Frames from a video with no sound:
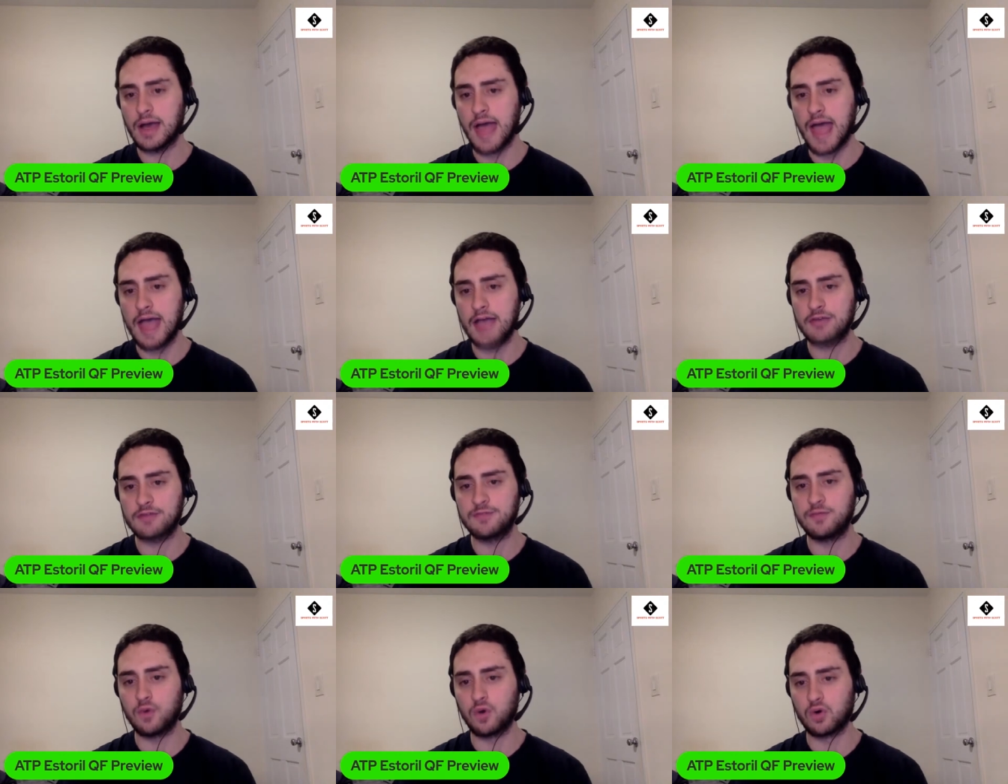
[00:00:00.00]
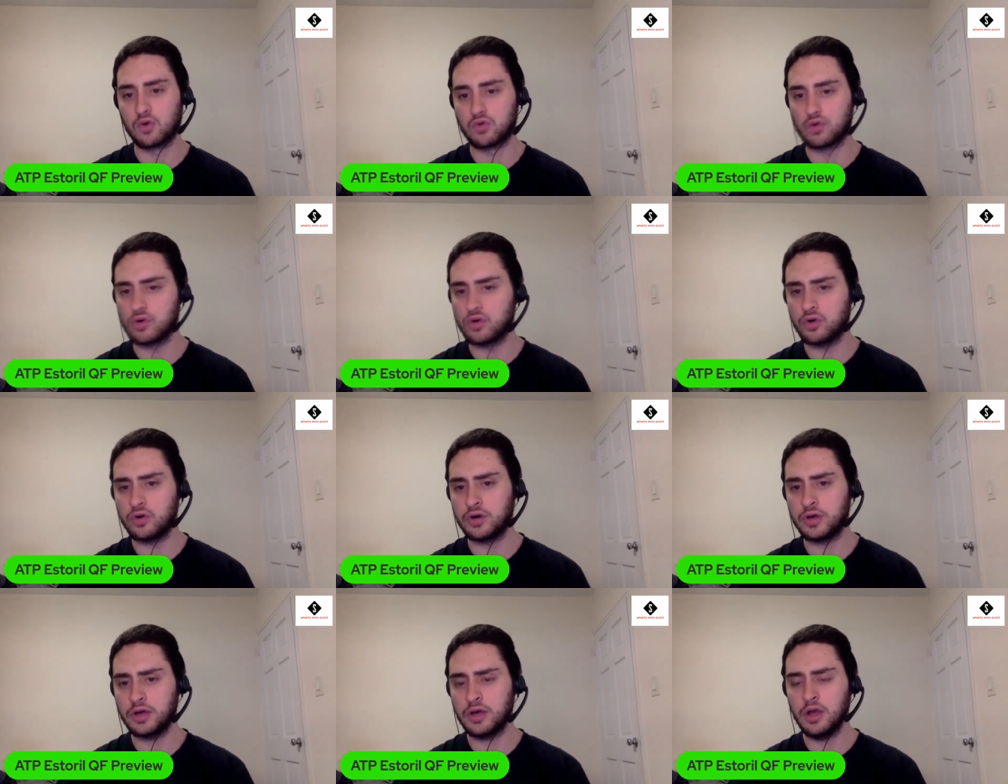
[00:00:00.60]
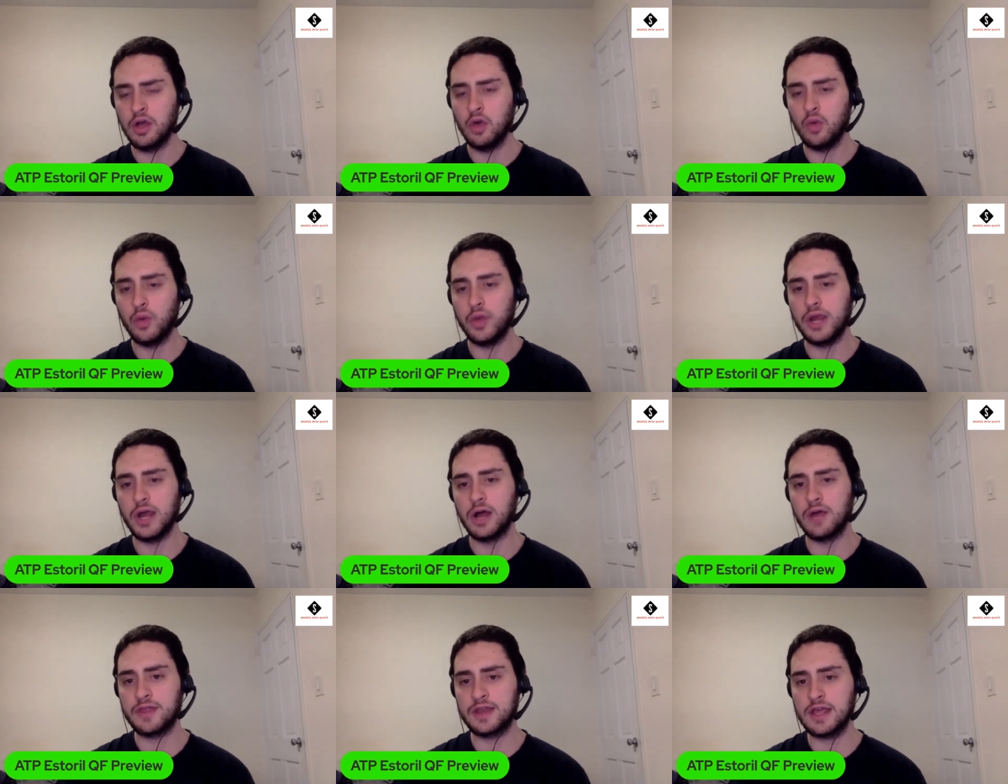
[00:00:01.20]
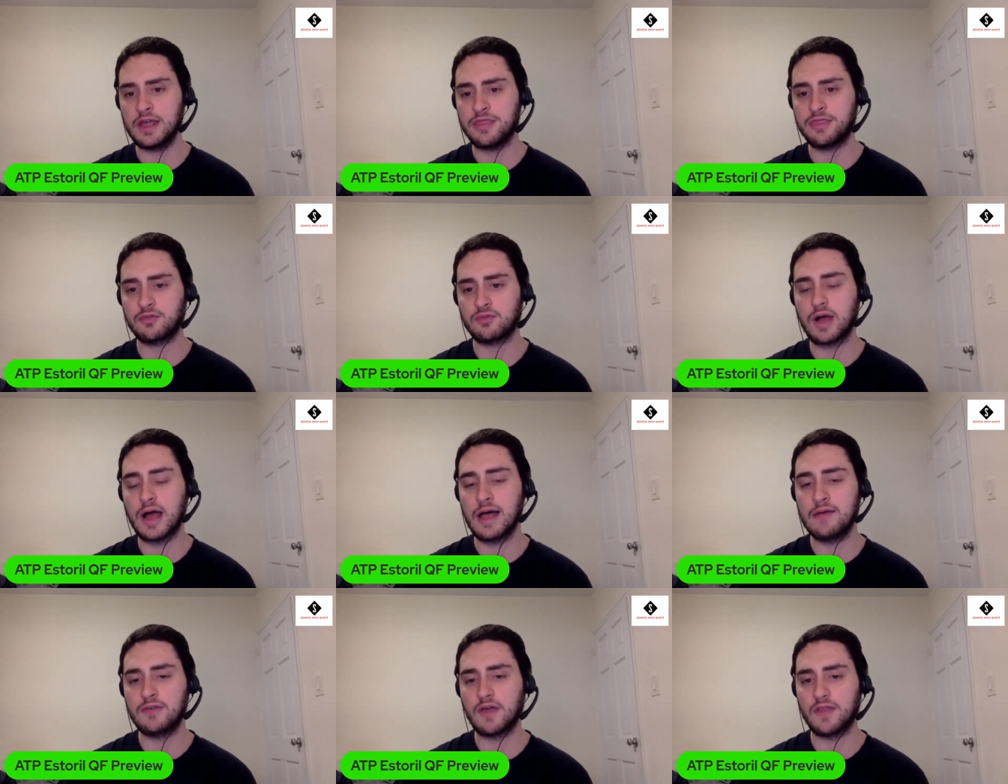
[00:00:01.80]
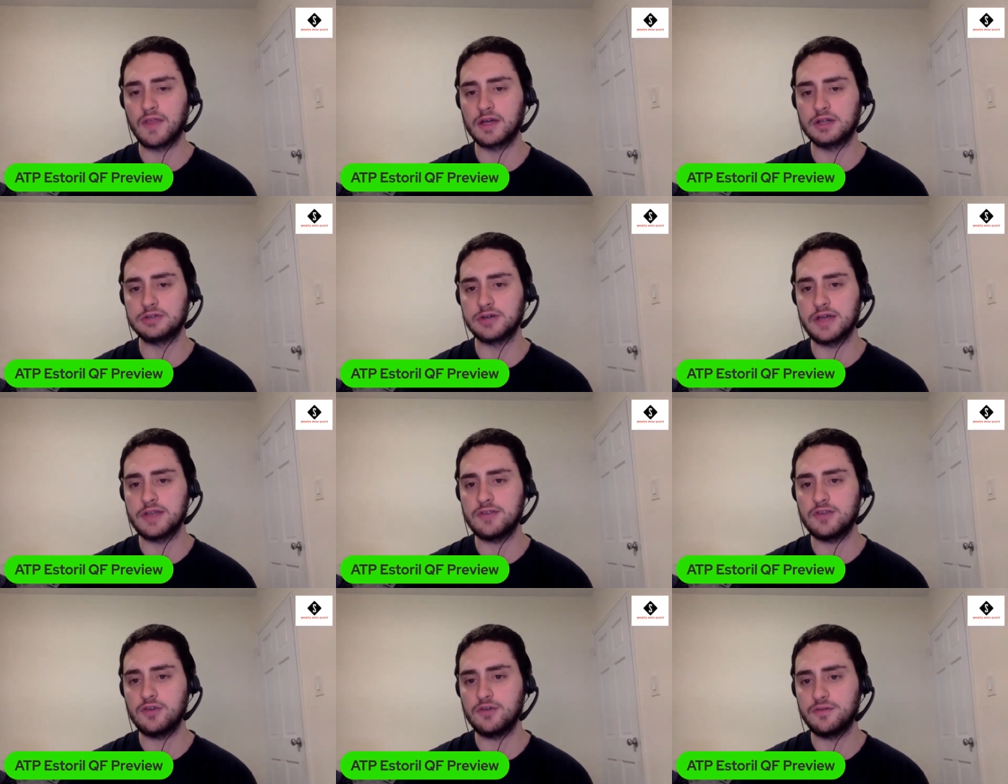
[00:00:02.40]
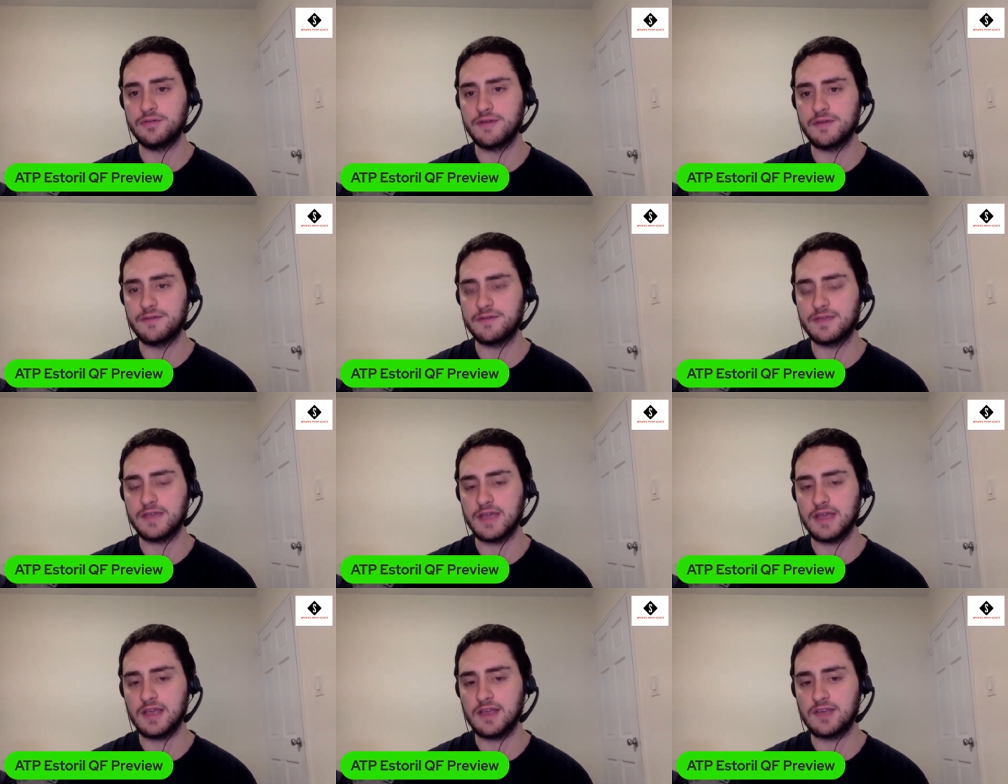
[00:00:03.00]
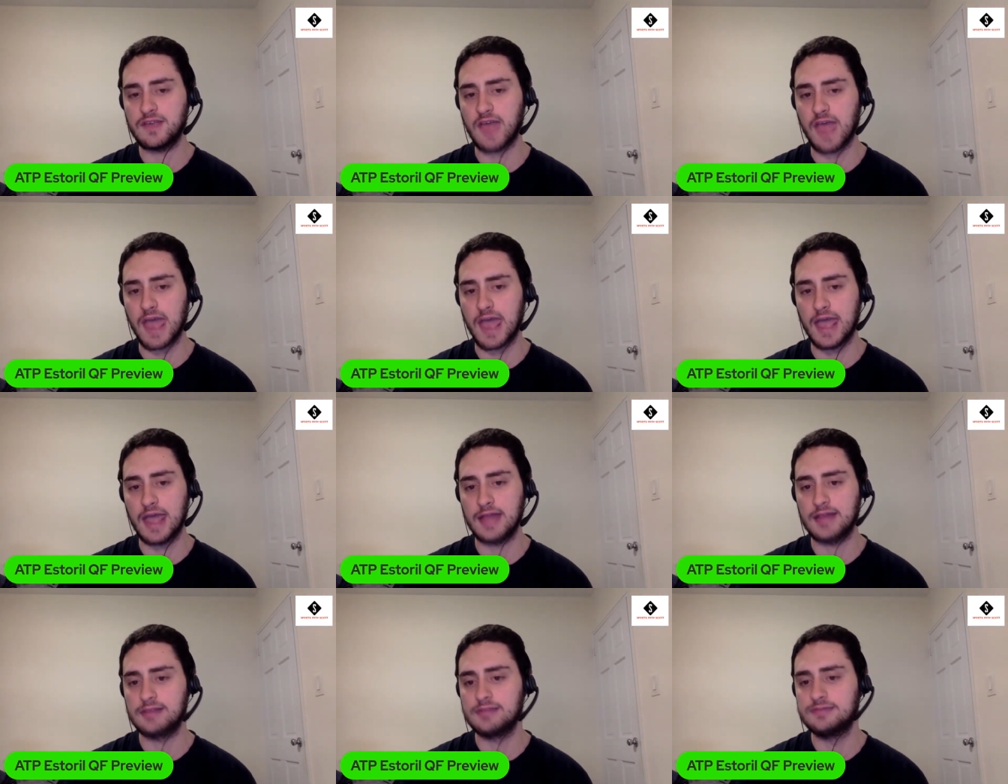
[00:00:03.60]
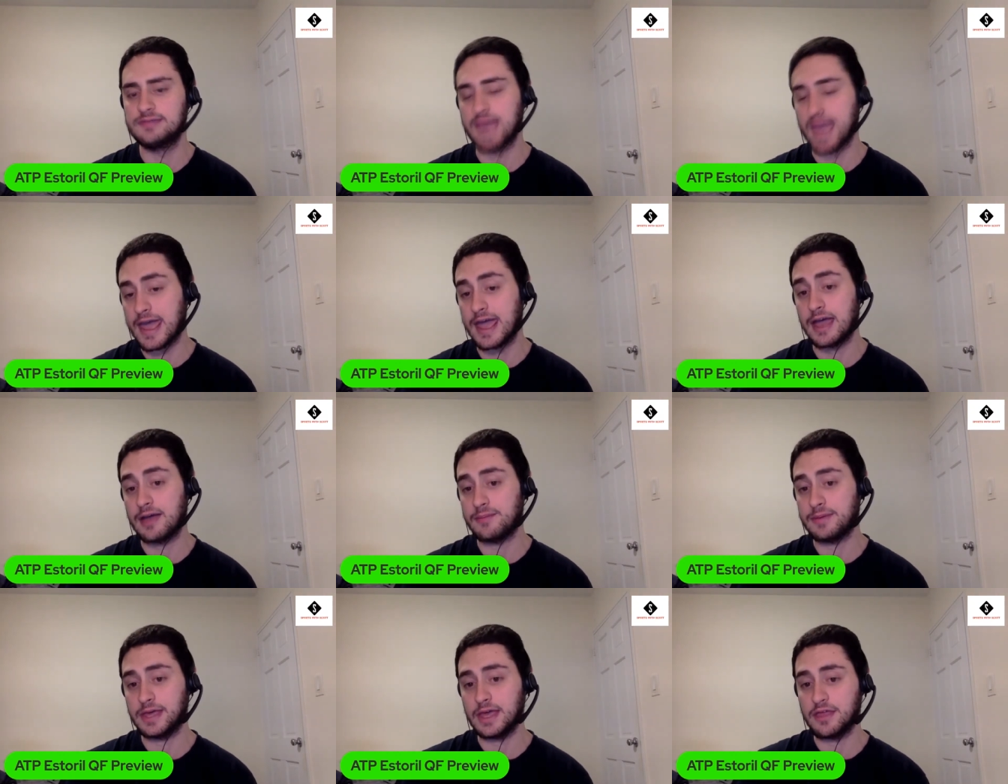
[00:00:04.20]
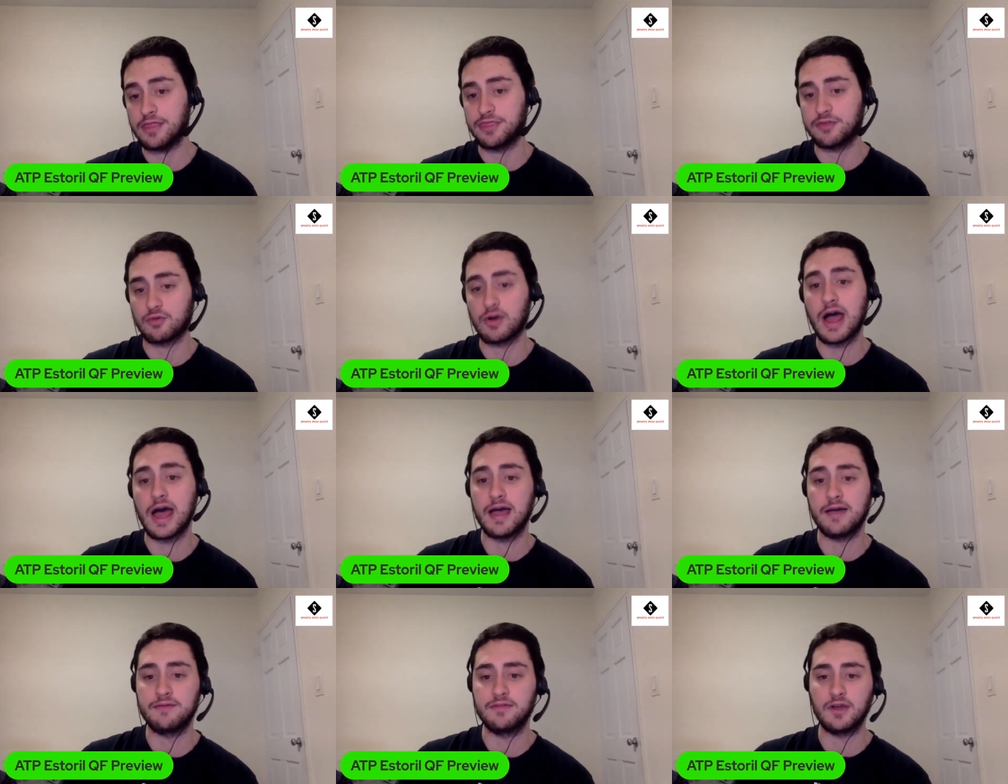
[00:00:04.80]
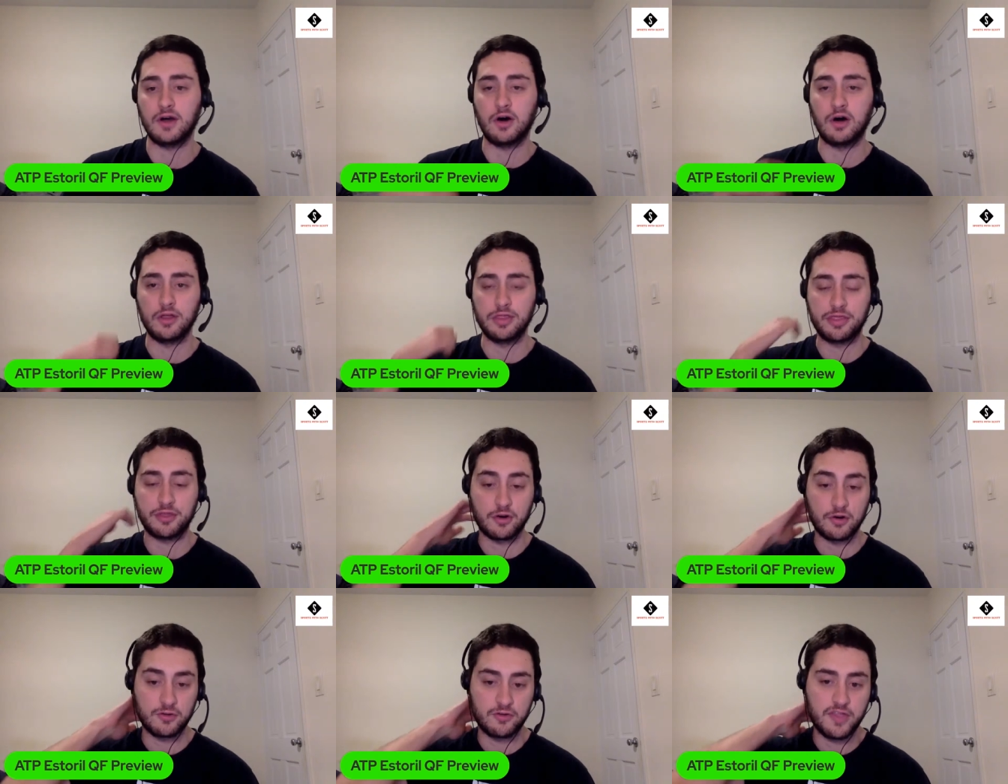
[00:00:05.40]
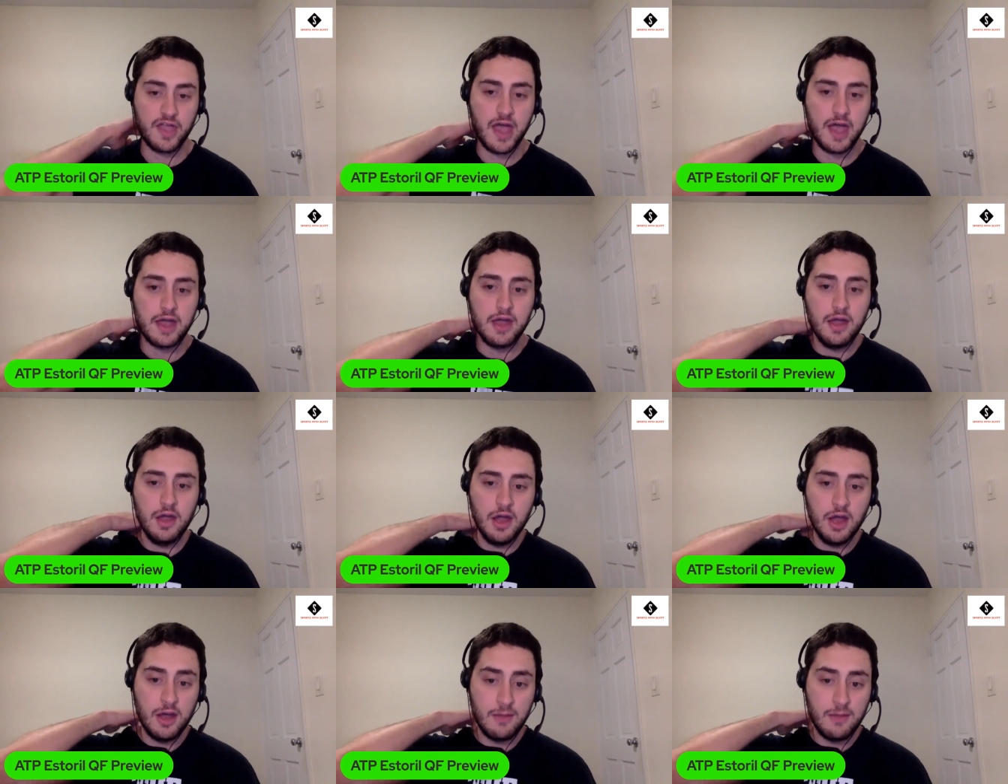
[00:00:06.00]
As for Ruud, we know that he thrives on the clay 250s, and damn, he thrived on Thursday,